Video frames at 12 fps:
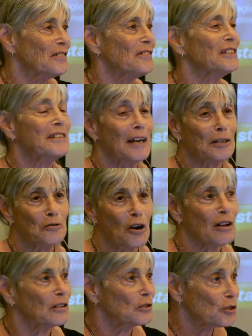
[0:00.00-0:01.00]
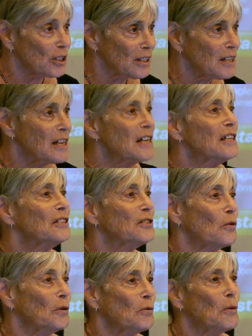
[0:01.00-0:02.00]
care of the technology,
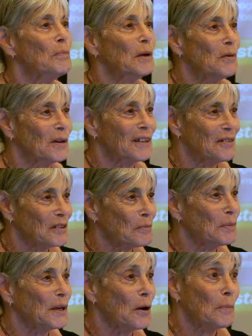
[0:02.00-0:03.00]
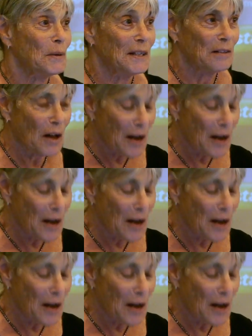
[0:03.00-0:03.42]
so we will be working with the PLP